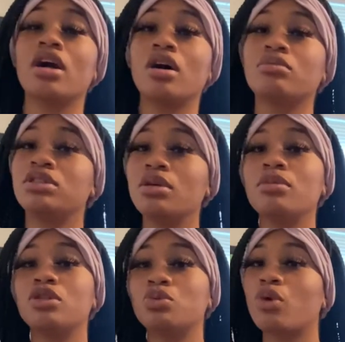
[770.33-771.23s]

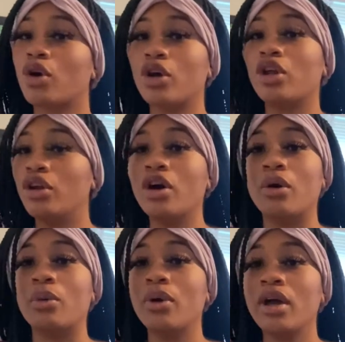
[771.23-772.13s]
siblings were gonna
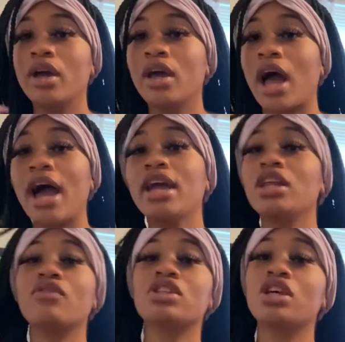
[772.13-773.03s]
know. I ain't
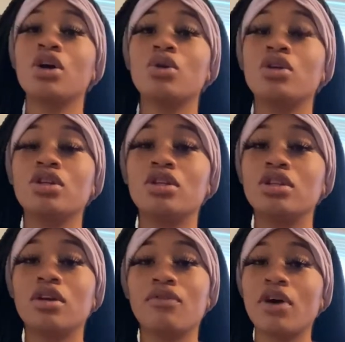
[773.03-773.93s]
even tell
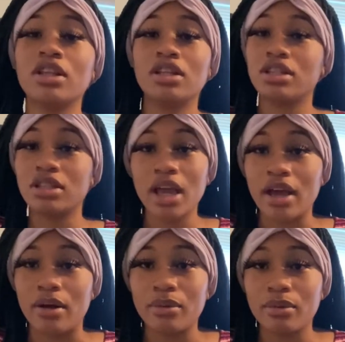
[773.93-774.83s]
the father of the
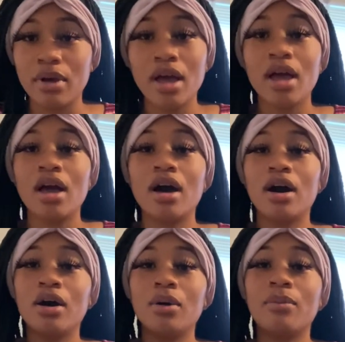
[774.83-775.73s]
child.
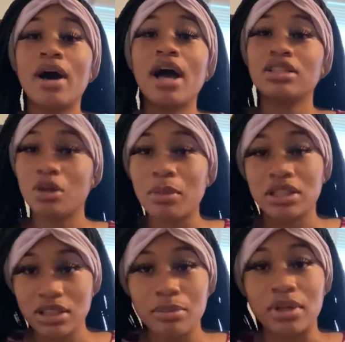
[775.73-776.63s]
I told my
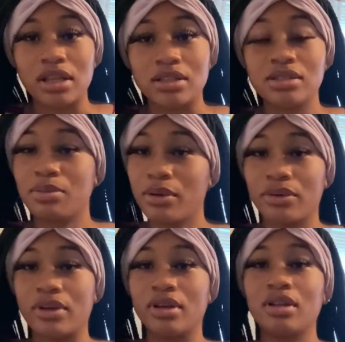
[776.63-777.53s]
siblings,
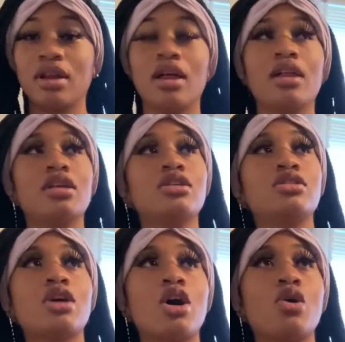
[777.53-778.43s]
period.
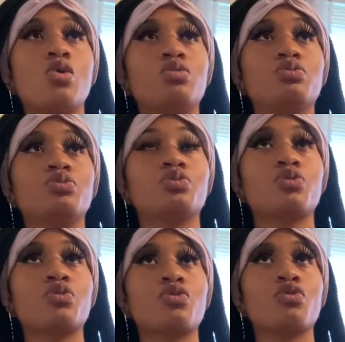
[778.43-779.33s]
So
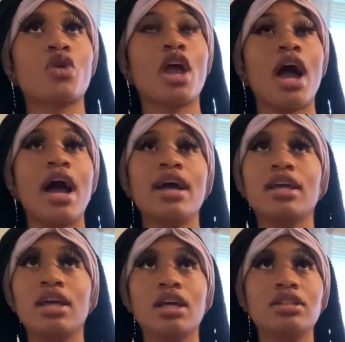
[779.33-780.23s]
I
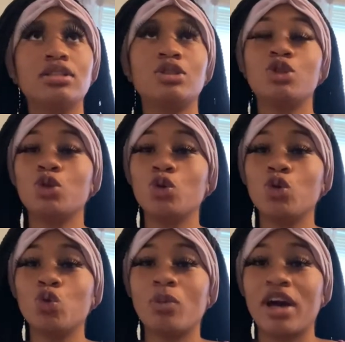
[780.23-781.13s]
get
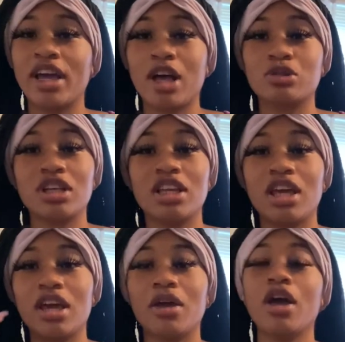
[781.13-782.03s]
to my aunt's house, and
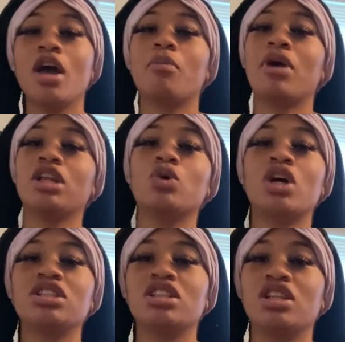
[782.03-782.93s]
then my little
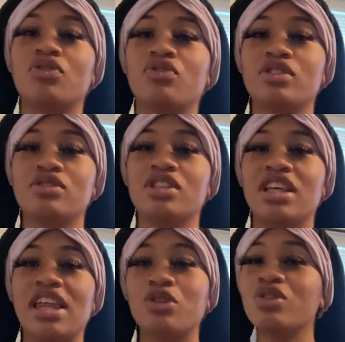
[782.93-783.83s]
cousin, you can